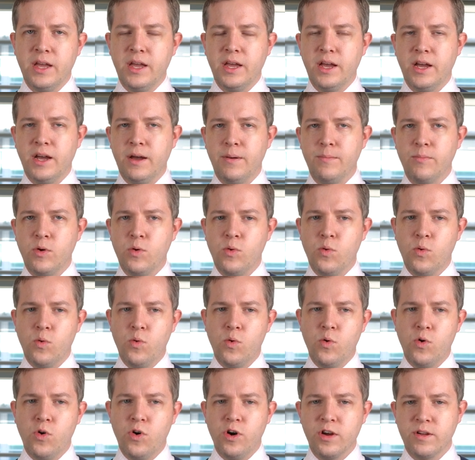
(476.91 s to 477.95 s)
um,
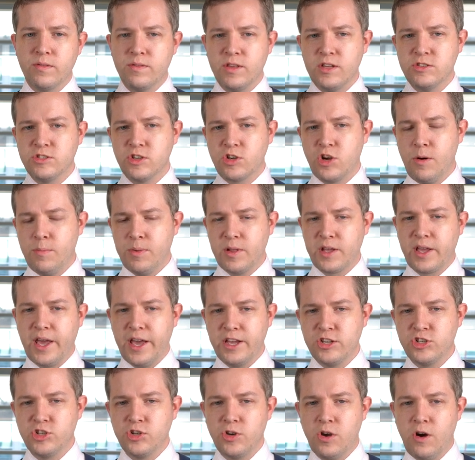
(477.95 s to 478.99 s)
or there's a
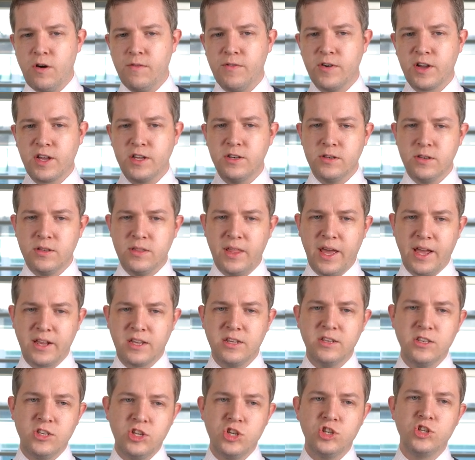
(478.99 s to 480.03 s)
complication of a con that
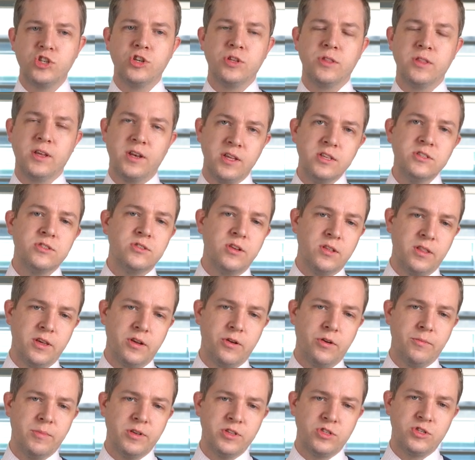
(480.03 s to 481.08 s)
condition that is delirium